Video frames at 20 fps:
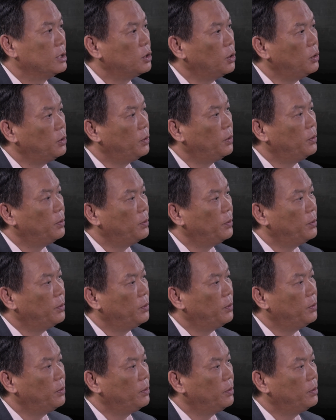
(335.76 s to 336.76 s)
So
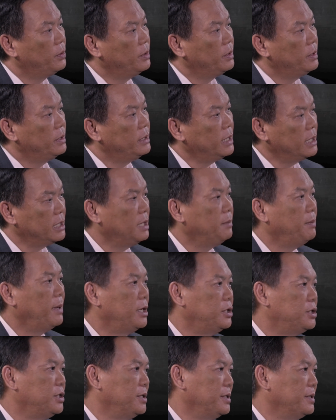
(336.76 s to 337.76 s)
just
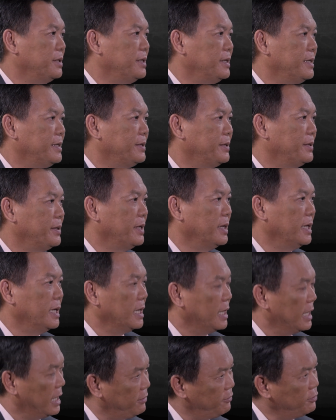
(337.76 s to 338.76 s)
imagine,
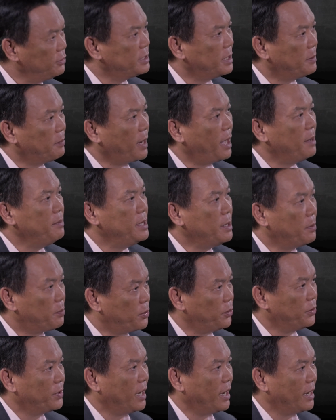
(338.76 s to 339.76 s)
if you supply me a
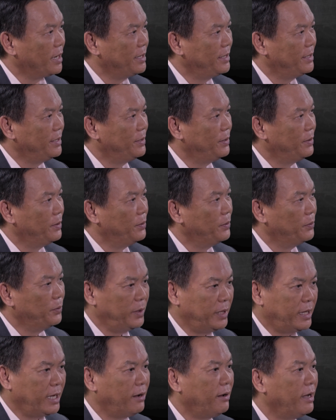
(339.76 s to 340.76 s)
product
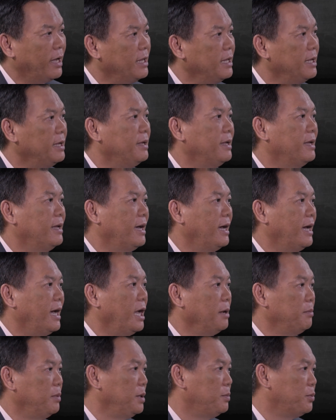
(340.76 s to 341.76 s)
without any
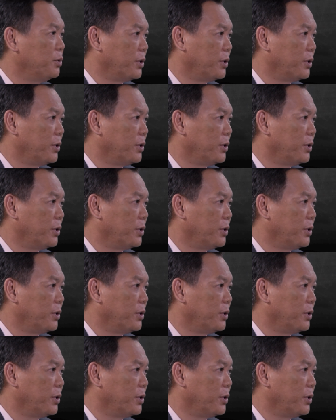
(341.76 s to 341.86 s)
IP